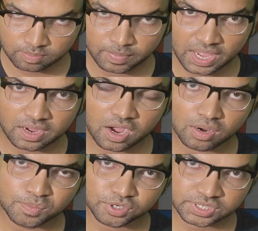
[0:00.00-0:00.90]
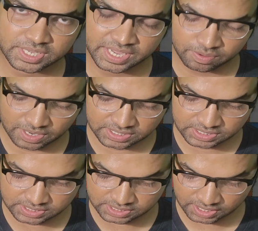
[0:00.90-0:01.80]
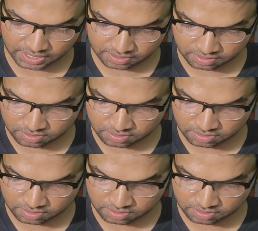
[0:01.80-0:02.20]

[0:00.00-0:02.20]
Black almost equalized this attack.